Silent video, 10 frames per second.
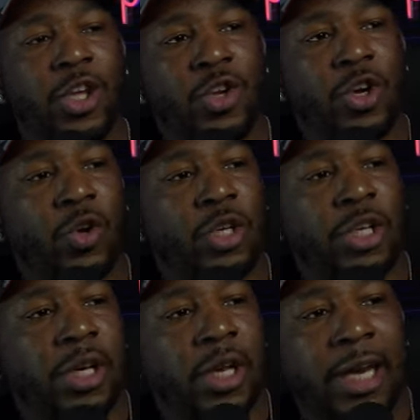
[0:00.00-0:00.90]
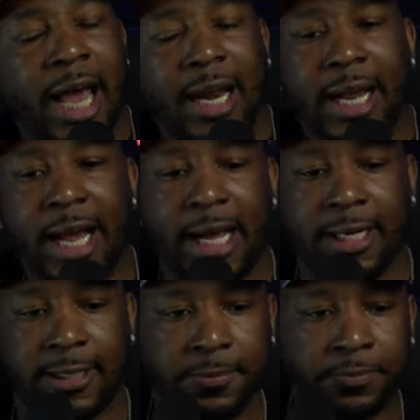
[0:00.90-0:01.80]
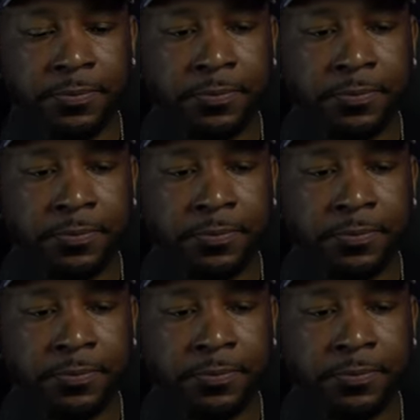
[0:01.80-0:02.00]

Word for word: you, you know a lot of guys